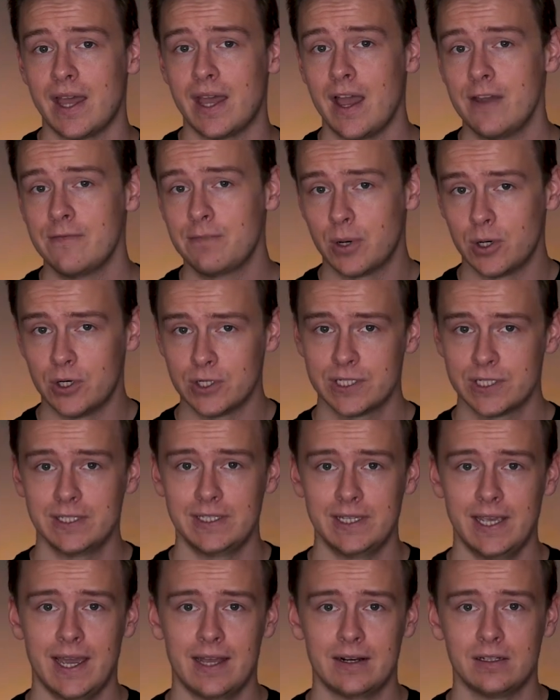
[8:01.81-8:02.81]
that I've
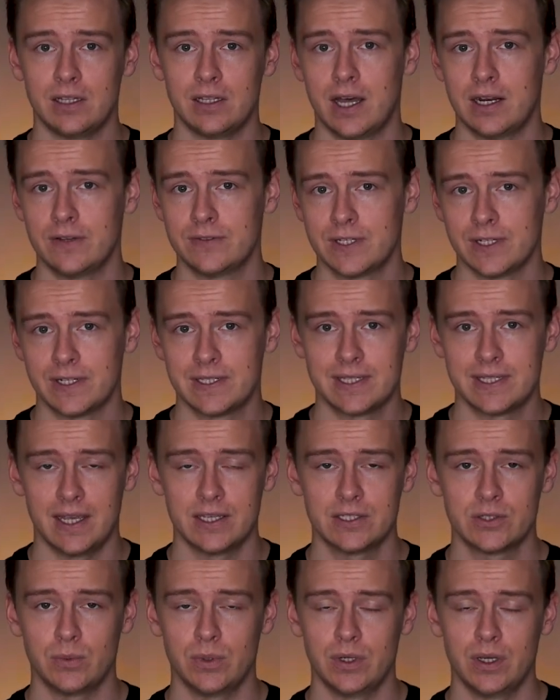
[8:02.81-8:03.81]
personally had a lot of
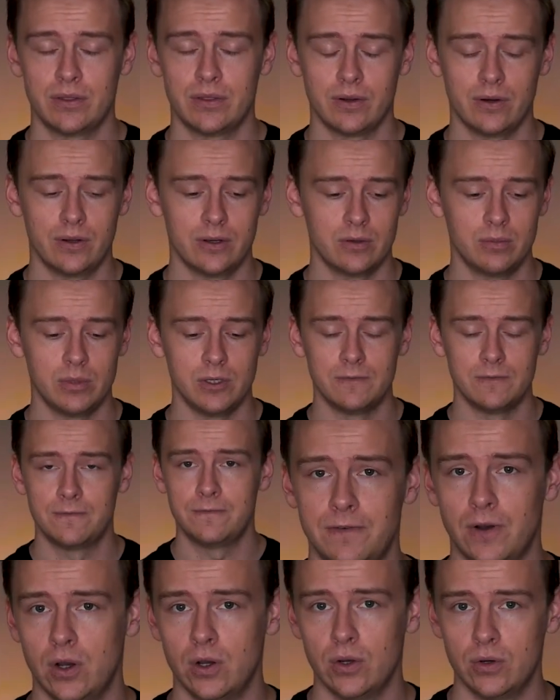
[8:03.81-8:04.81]
success with are going to be
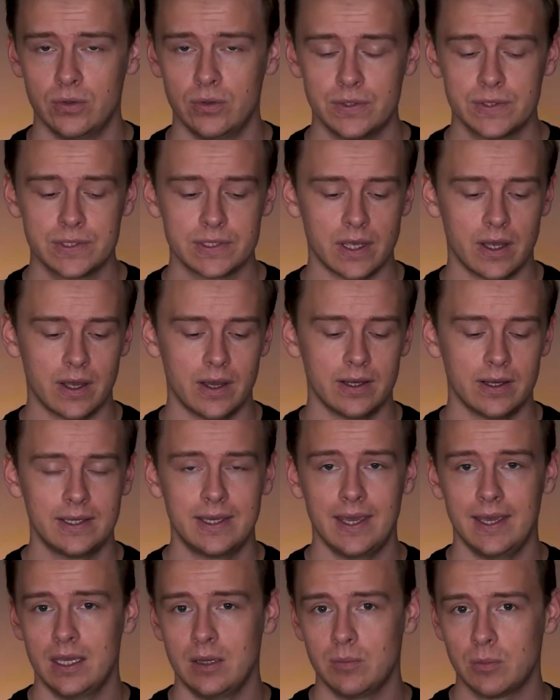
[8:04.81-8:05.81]
phones, uh,
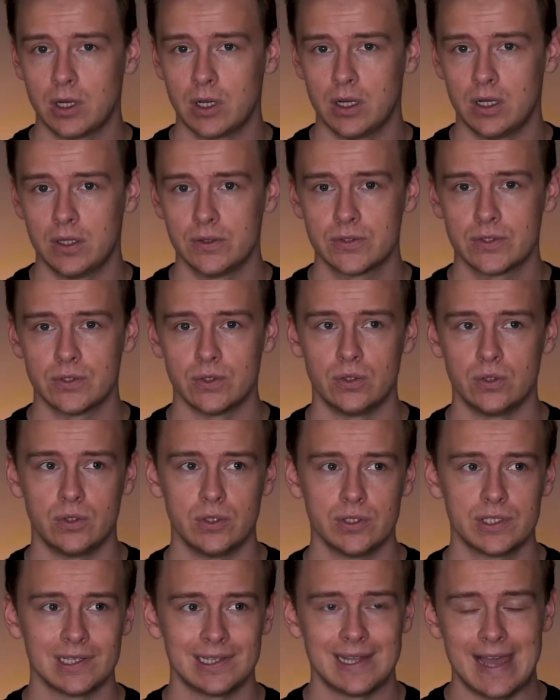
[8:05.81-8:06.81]
game
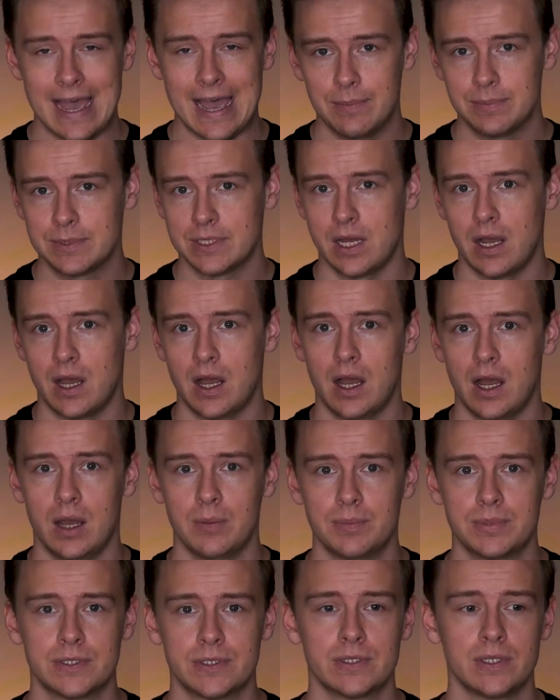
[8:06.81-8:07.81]
consoles,
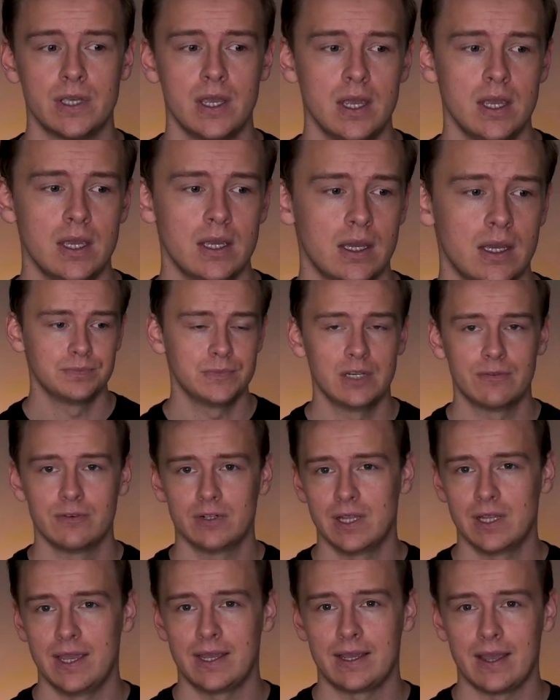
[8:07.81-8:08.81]
laptops, different
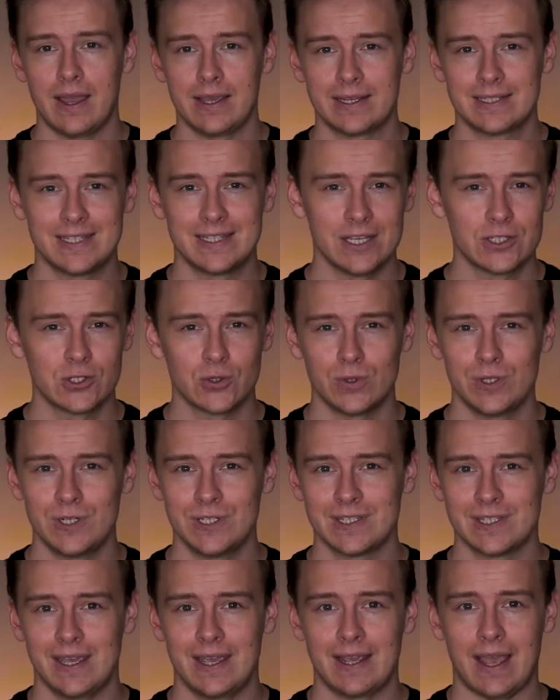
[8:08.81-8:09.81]
like
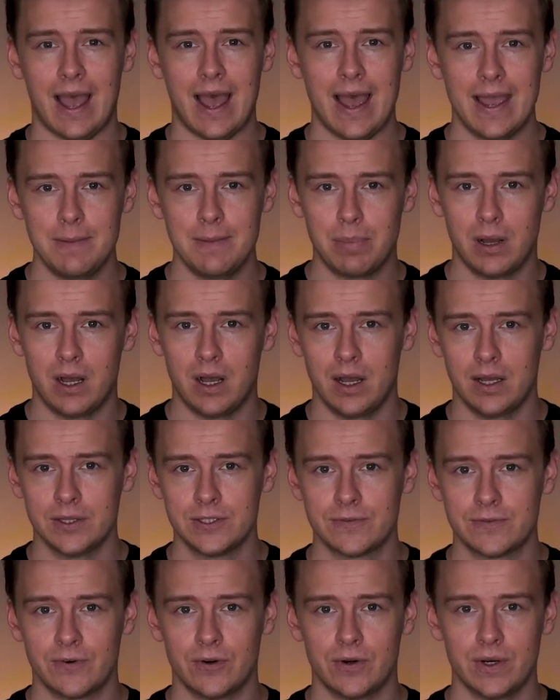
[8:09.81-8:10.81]
accessories like
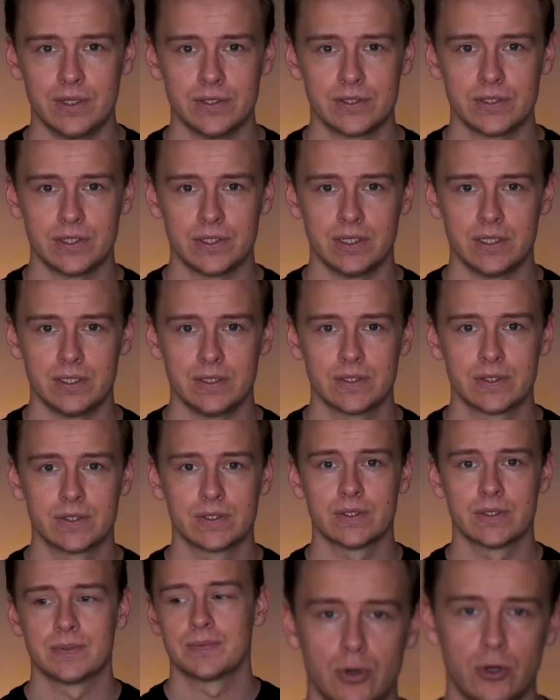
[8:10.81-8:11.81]
iPods for
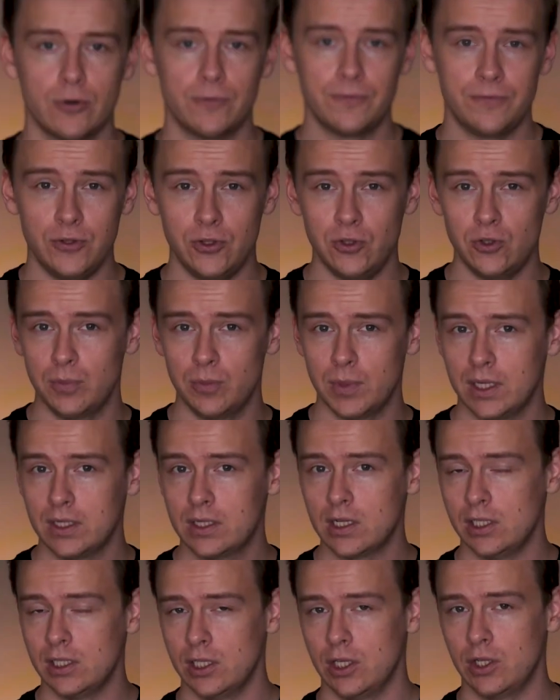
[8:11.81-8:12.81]
instance. Perfume and
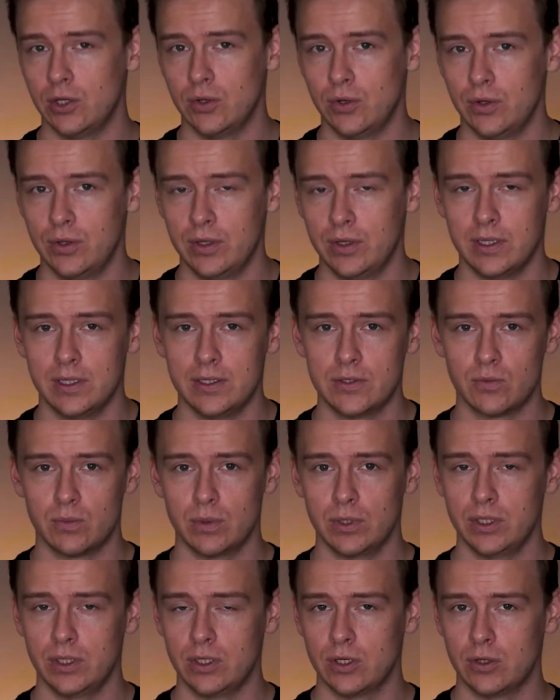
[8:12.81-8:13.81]
cologne is a
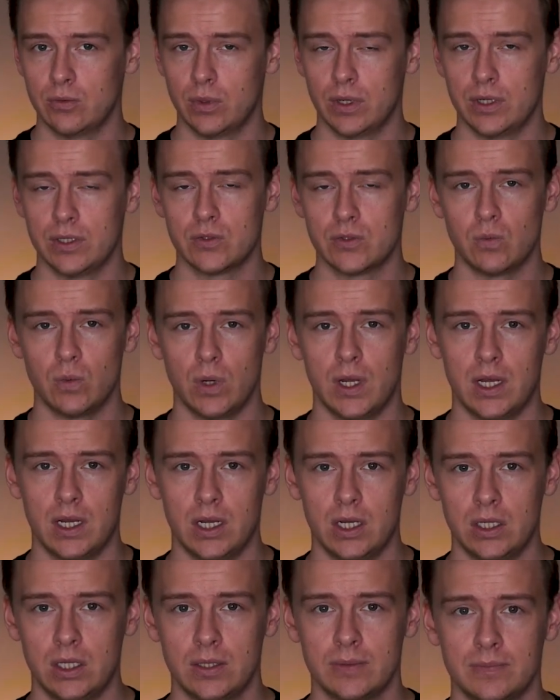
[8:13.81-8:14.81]
really good one as
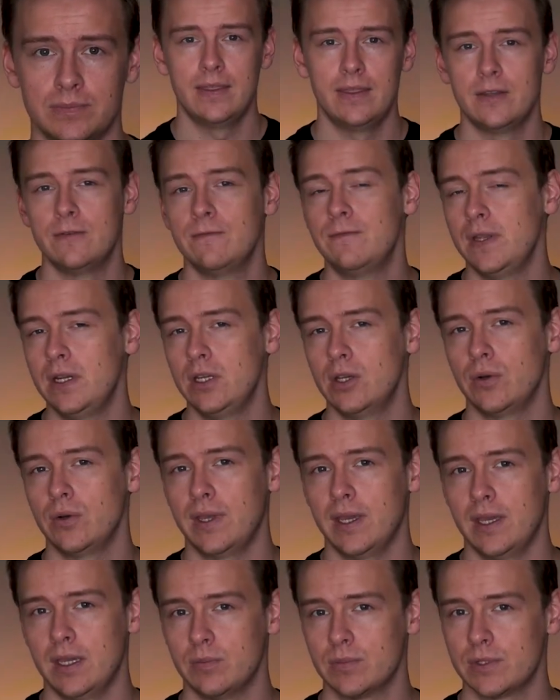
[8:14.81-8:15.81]
well, and then video
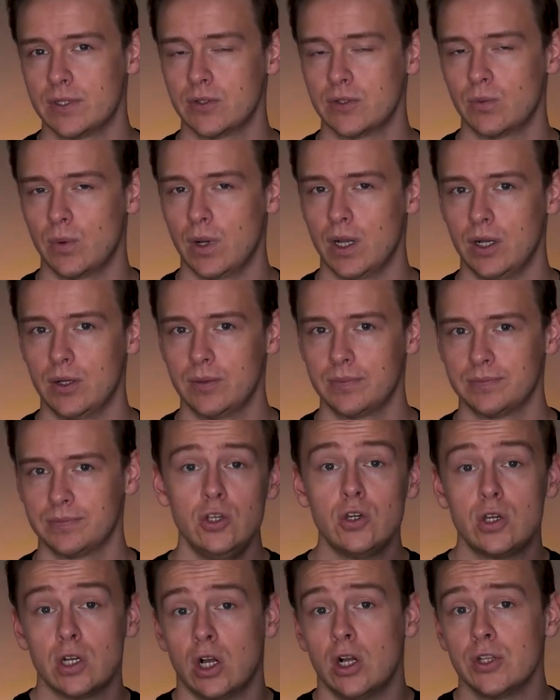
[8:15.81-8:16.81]
games as well. You
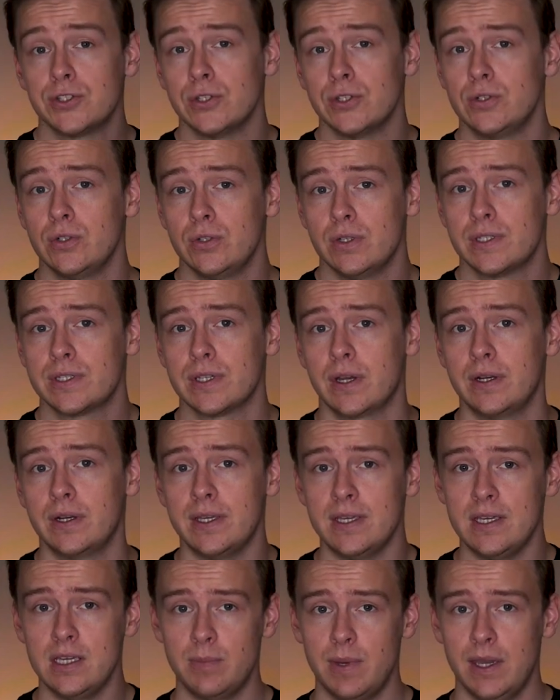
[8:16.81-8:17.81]
can also do this on
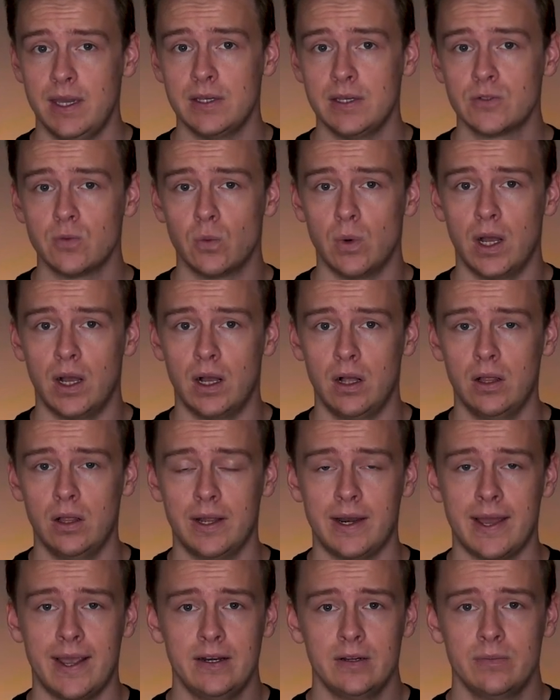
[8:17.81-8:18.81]
eBay as well.
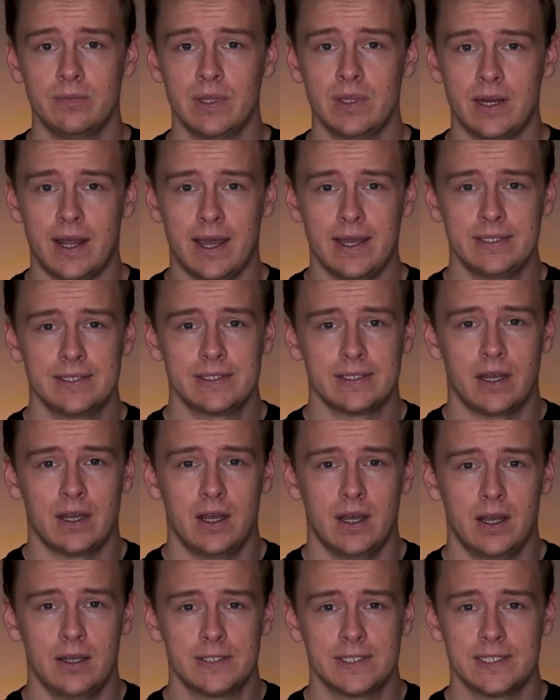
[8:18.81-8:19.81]
An item that I
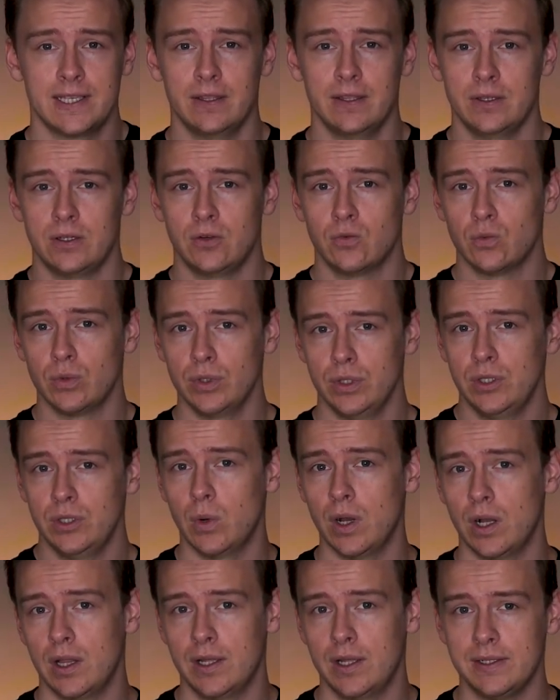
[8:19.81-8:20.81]
saw selling really
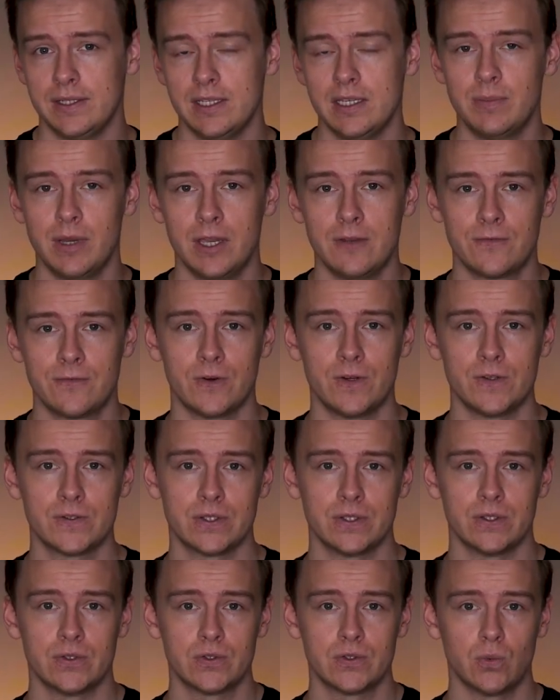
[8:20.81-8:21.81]
well on eBay for
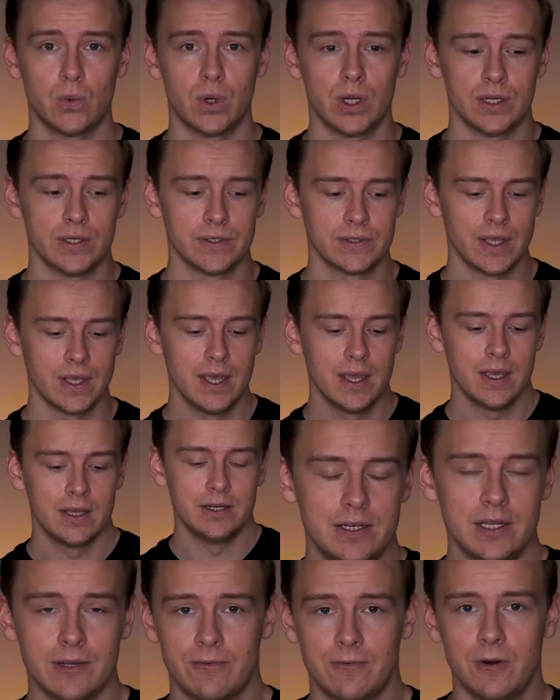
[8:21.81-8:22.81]
instance was
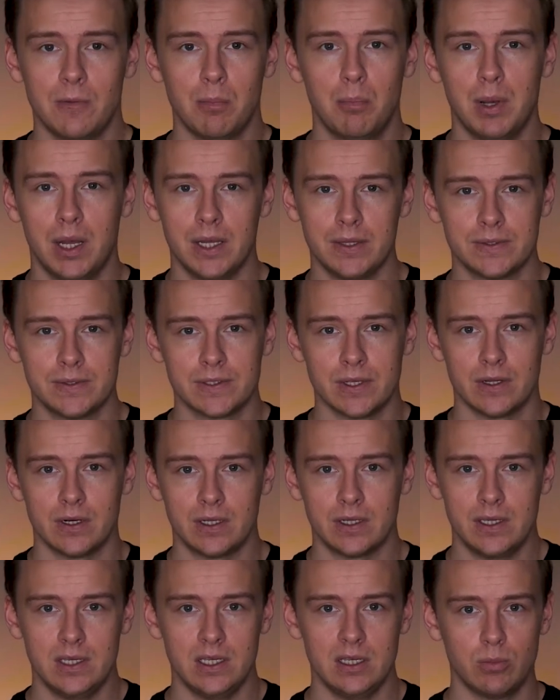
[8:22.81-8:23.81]
different buttons on a
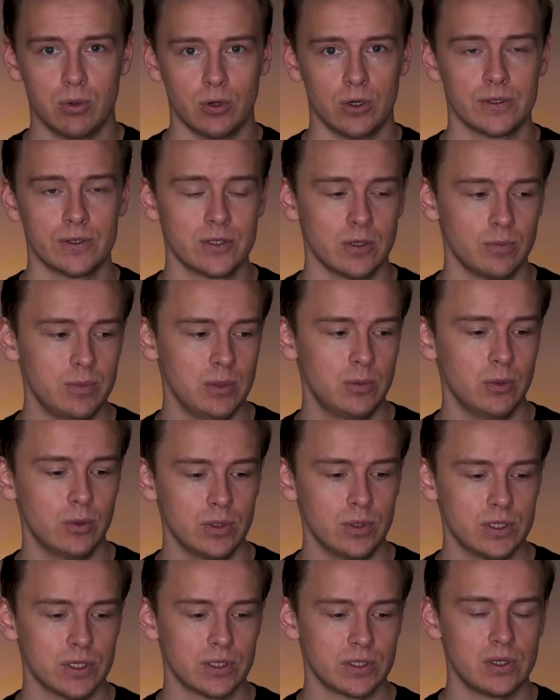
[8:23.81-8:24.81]
keyboard. So people
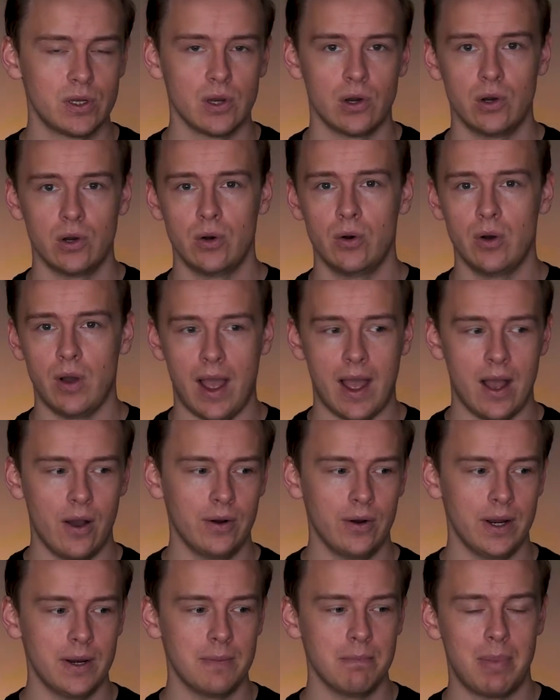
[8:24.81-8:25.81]
would just go
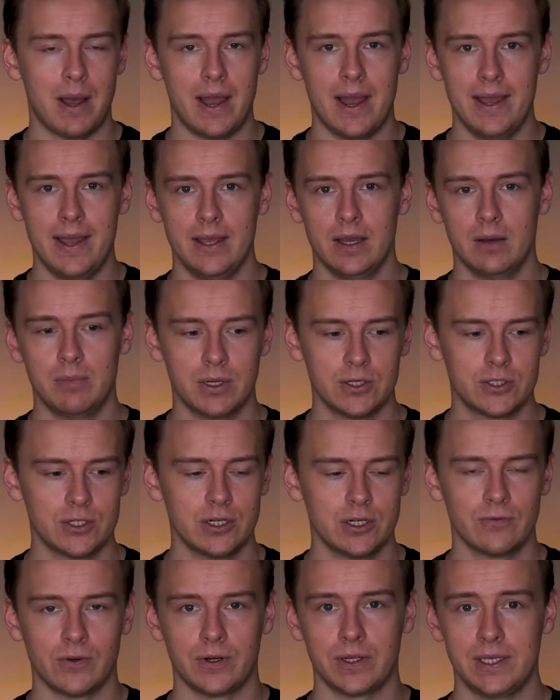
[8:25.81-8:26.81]
out and buy a bunch of
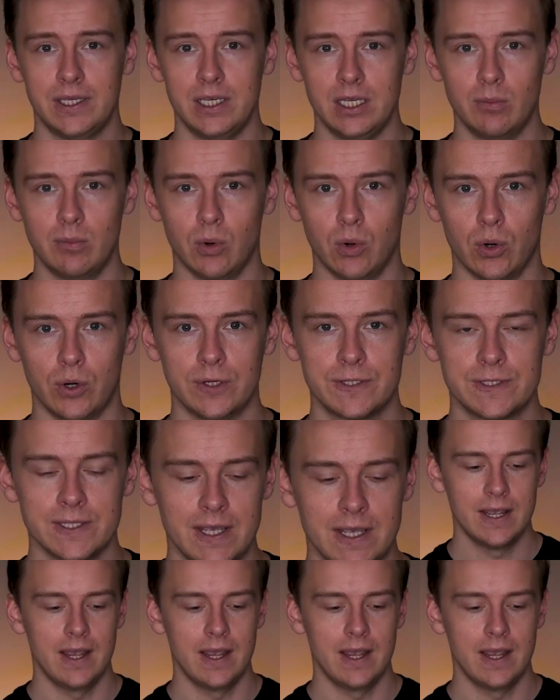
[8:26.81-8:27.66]
different keyboards,